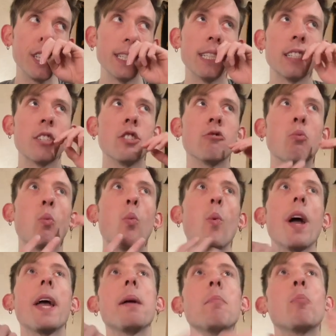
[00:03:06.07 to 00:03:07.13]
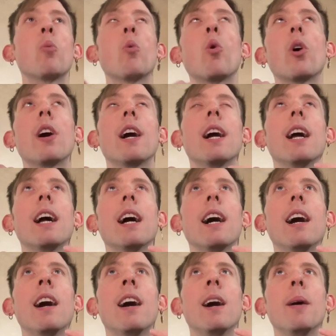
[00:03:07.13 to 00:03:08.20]
is there's way more
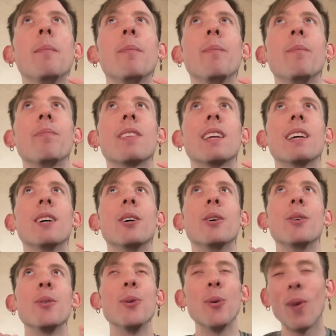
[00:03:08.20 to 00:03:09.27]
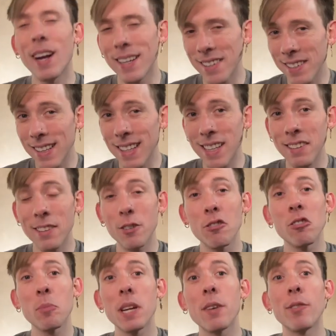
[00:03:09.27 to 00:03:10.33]
nuance to this, and there's
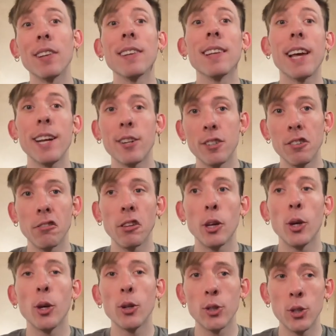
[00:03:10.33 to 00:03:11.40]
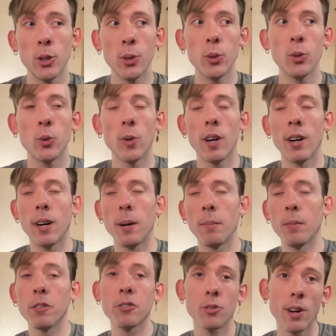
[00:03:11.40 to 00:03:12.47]
so many different layers to
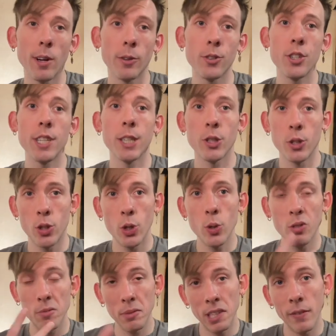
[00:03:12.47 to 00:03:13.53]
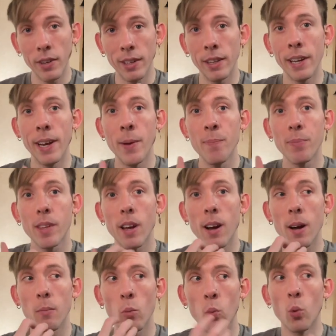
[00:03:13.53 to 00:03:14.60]
astrology and to specifically
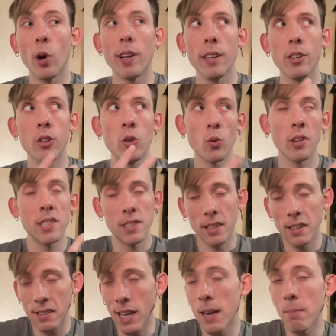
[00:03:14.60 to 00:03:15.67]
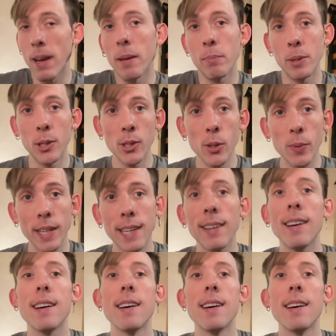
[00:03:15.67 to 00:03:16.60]
what your sun sign might be doing,